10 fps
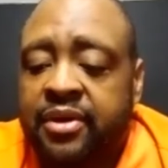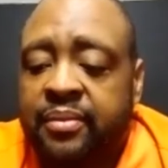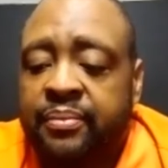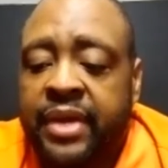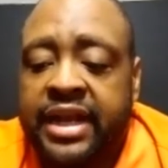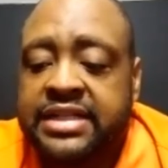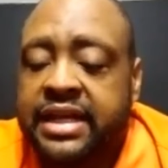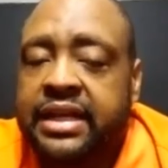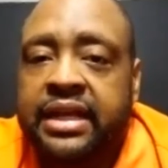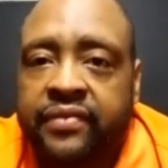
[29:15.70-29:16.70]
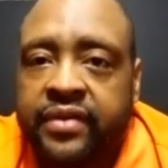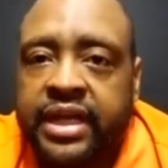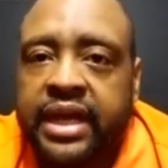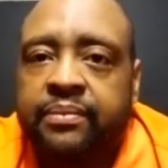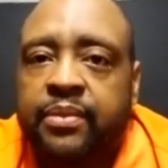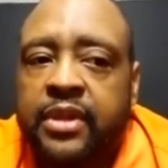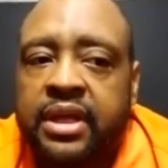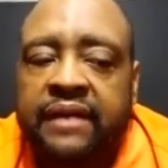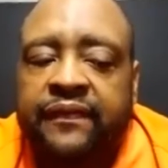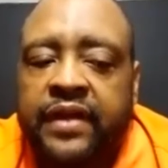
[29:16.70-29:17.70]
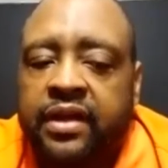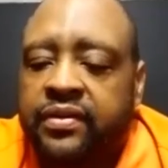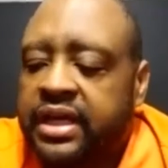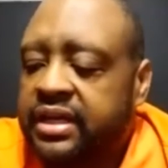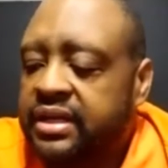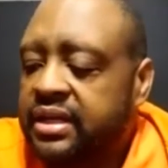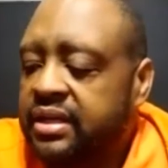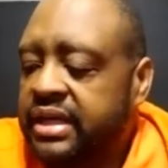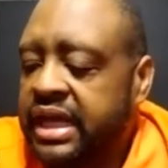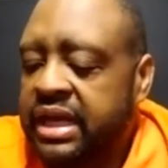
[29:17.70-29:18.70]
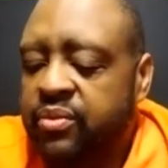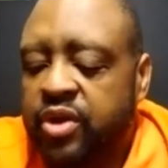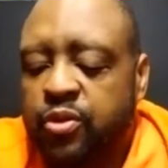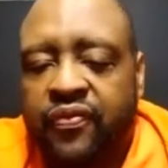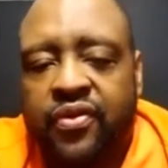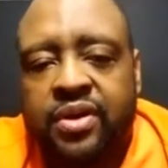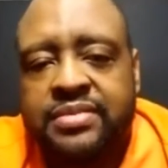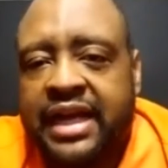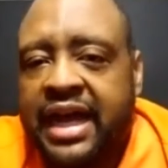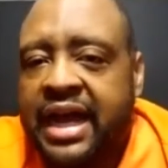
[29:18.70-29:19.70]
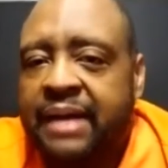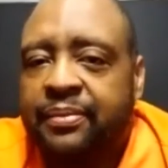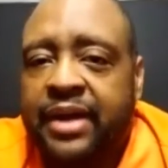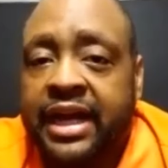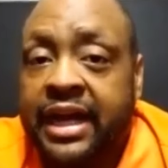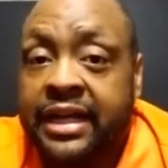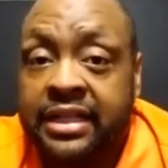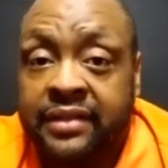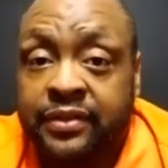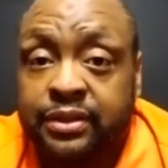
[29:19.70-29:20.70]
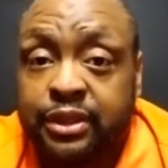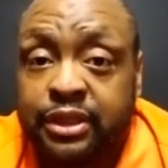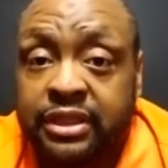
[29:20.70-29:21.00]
meditating every day. I found that anyone who performs at a high level